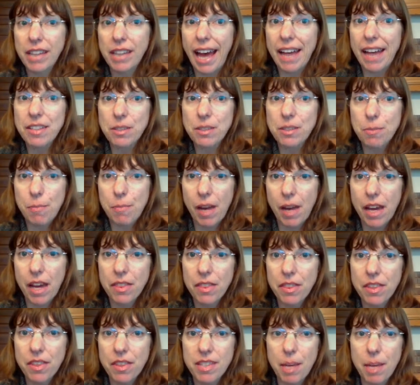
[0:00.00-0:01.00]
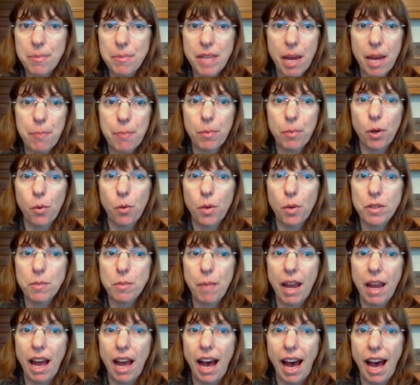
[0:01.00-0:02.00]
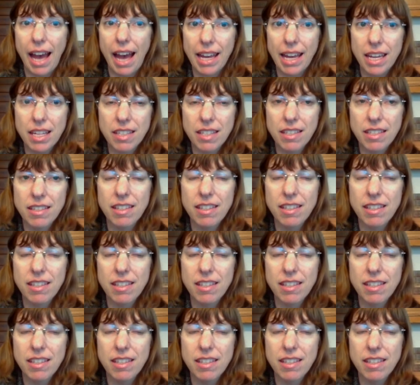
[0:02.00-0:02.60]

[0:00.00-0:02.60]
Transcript: last month, September was my highest